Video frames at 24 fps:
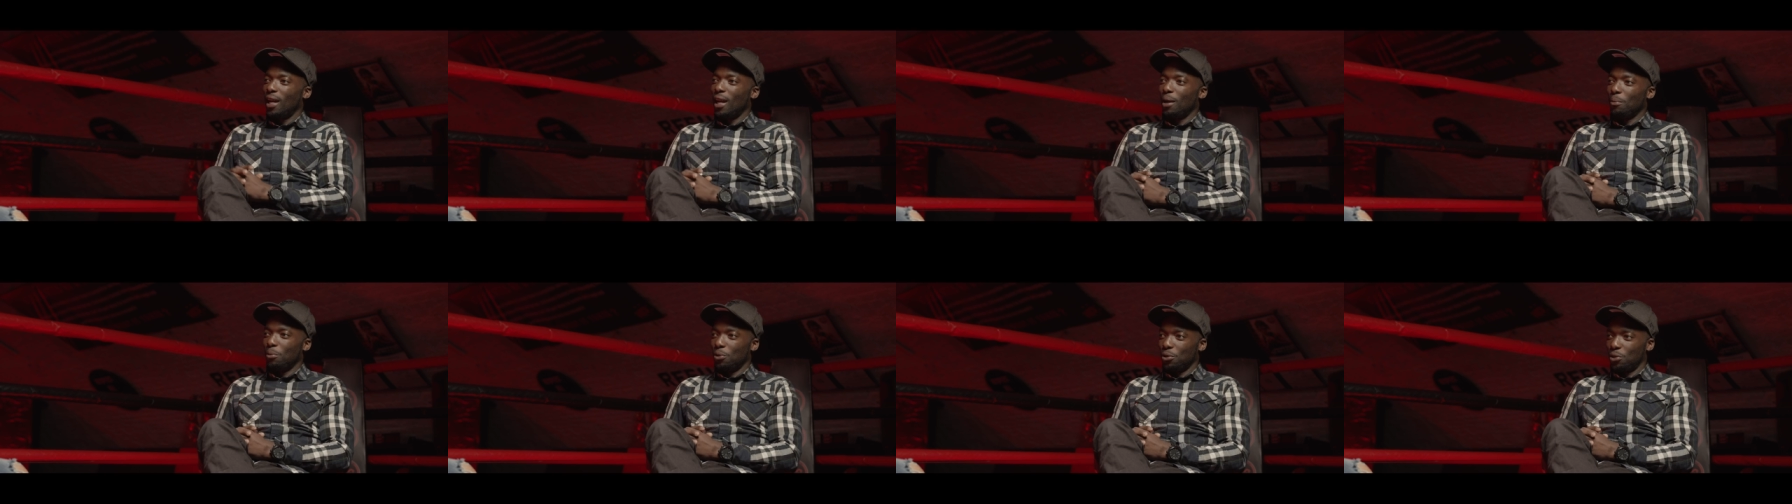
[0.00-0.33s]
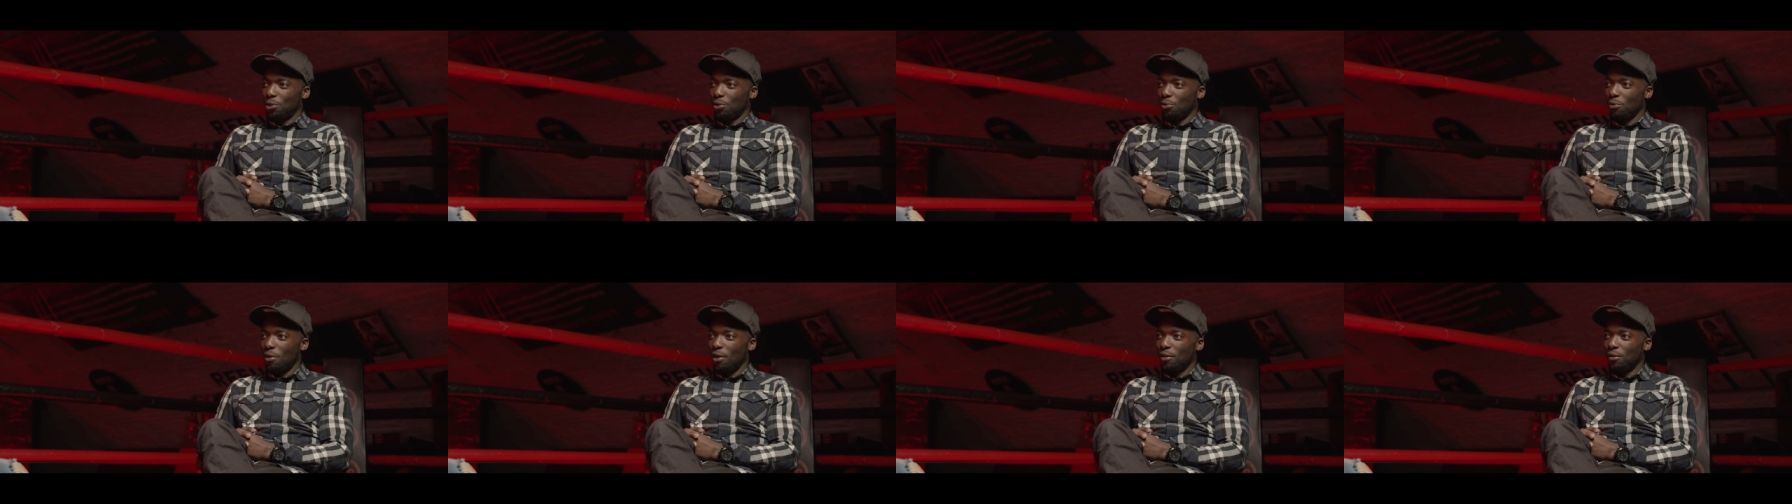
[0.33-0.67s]
aim
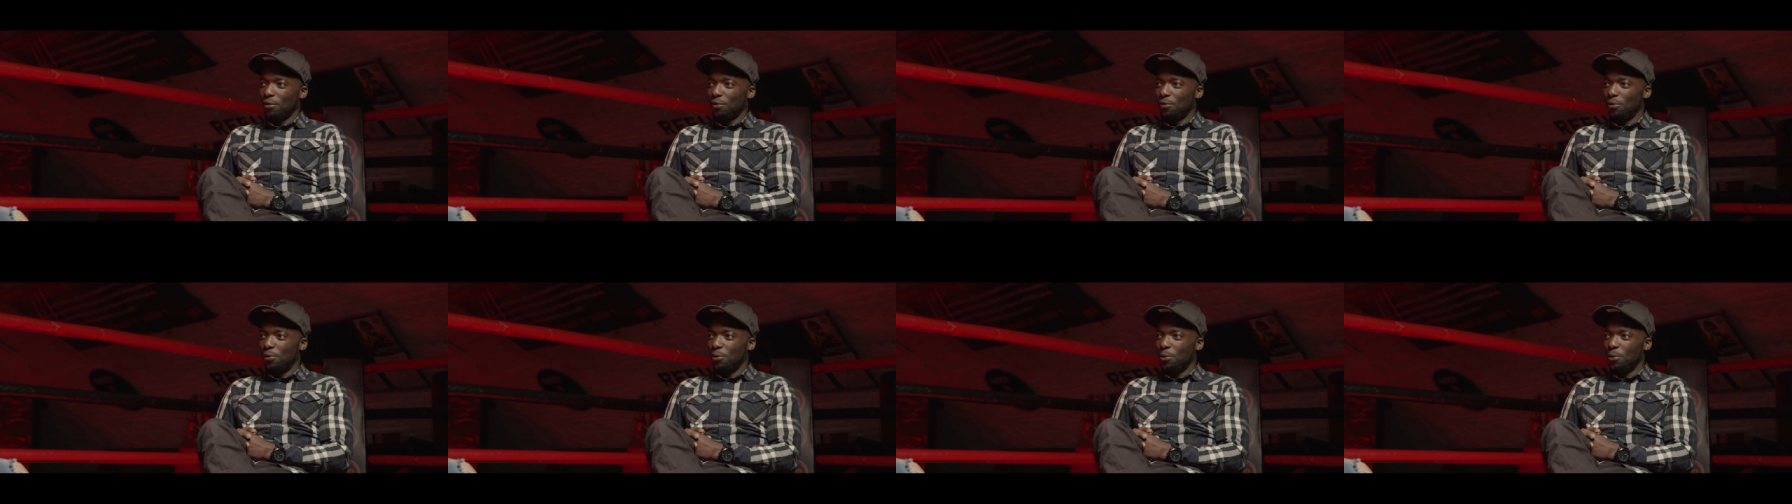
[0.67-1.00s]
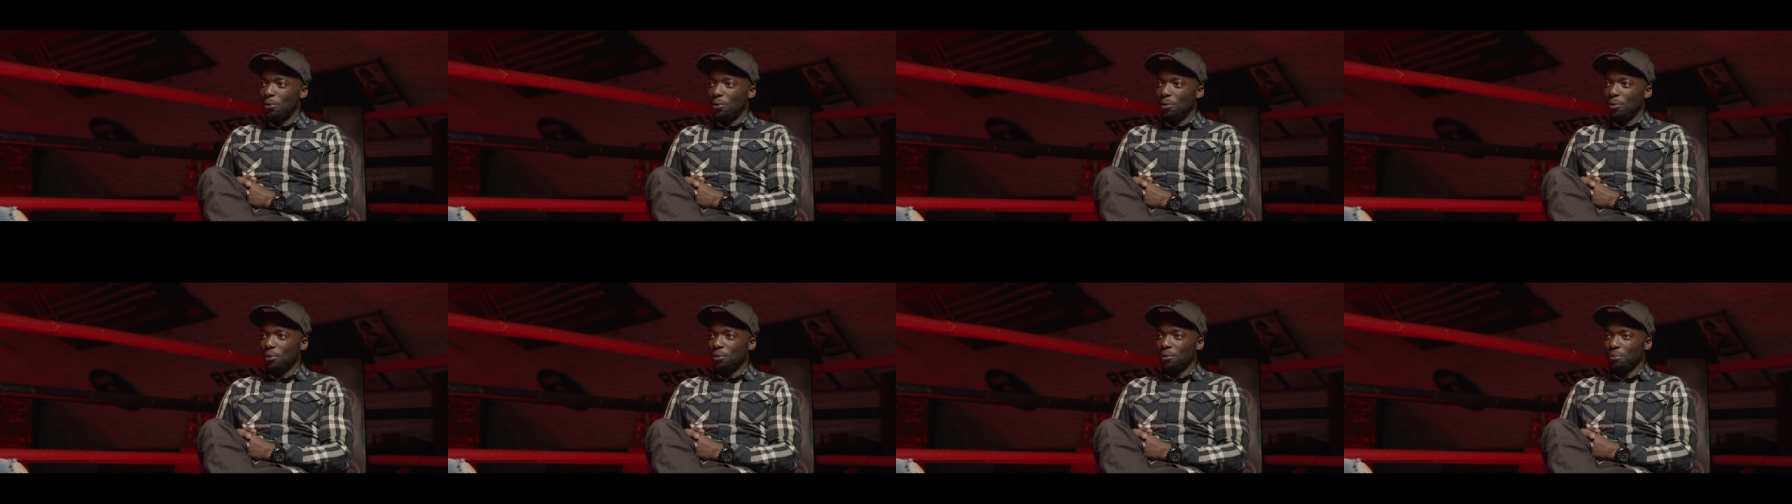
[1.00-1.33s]
was to run
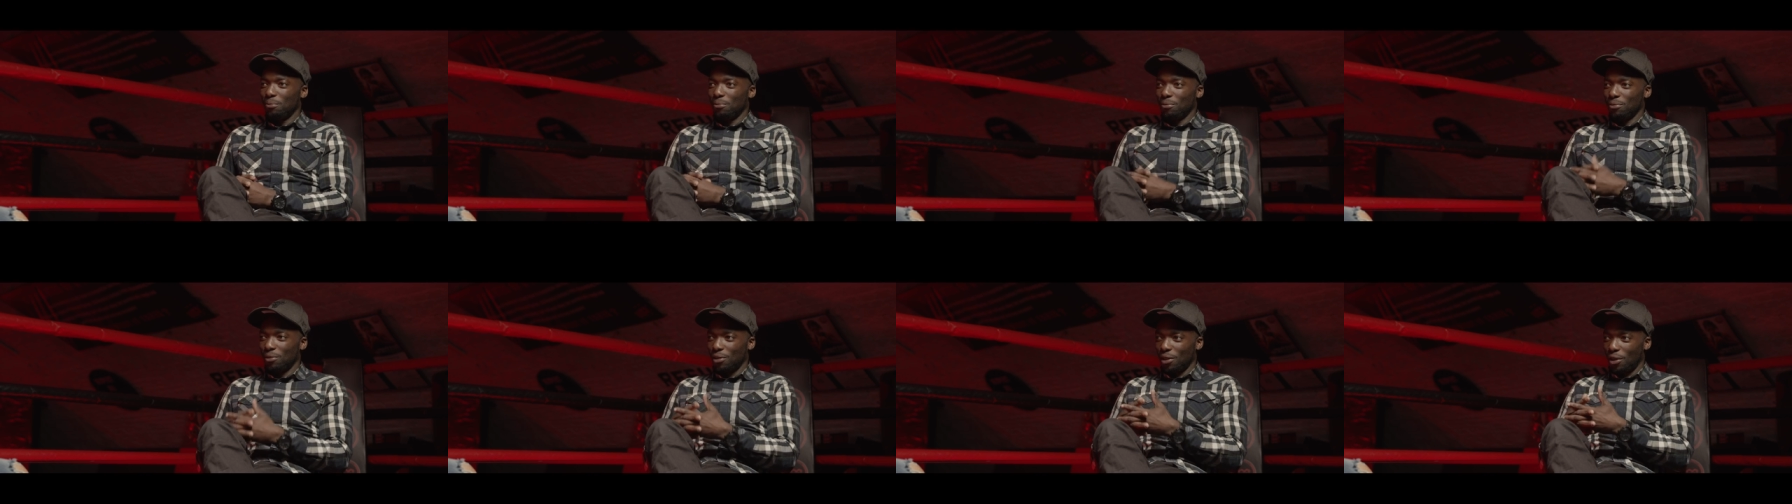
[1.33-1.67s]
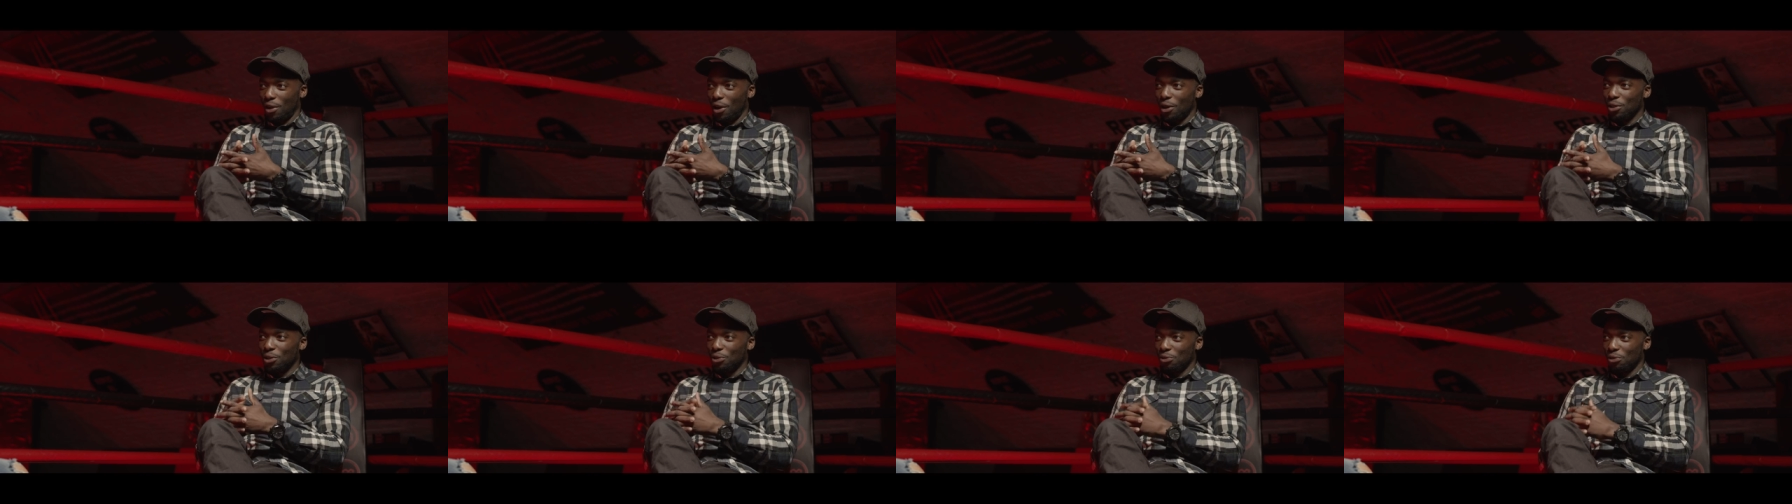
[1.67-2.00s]
for the
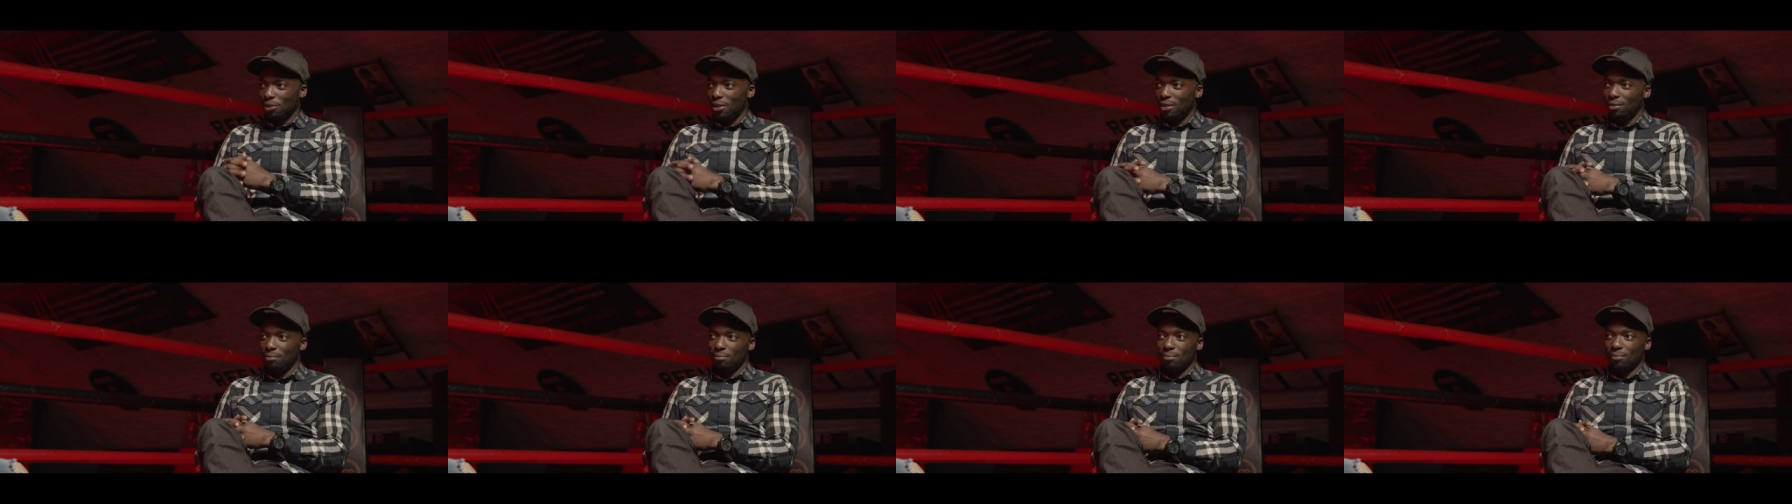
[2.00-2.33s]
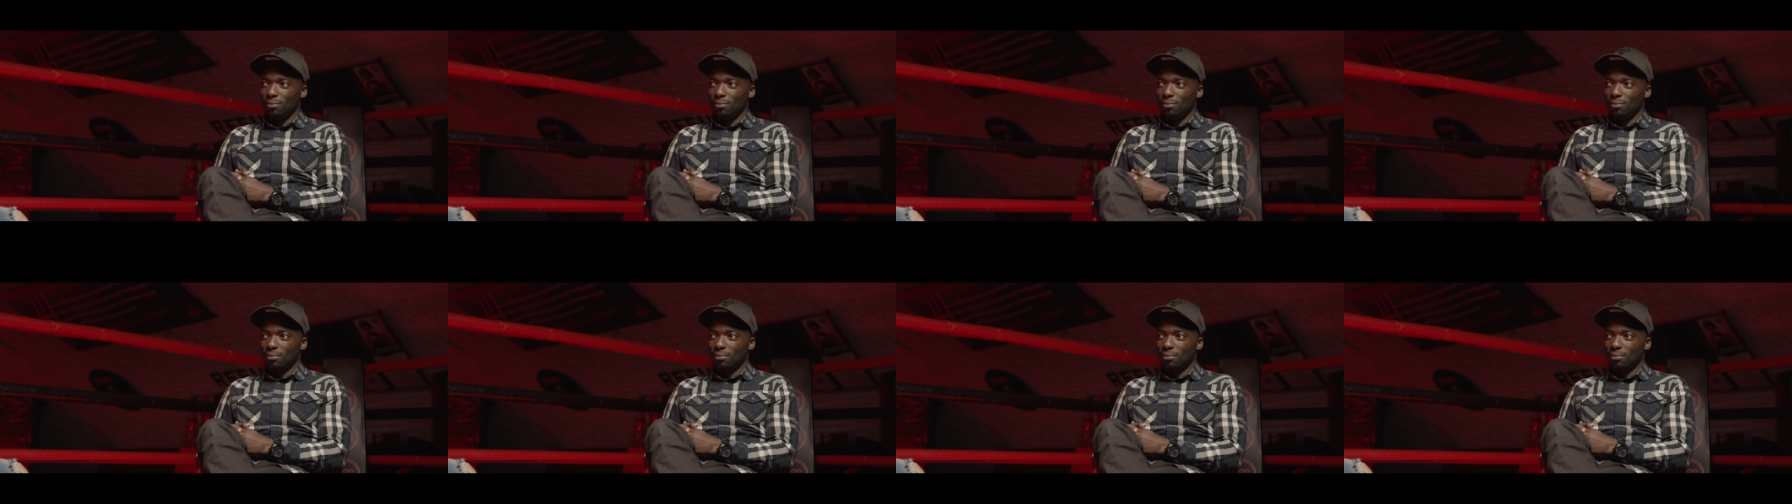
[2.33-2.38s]
country,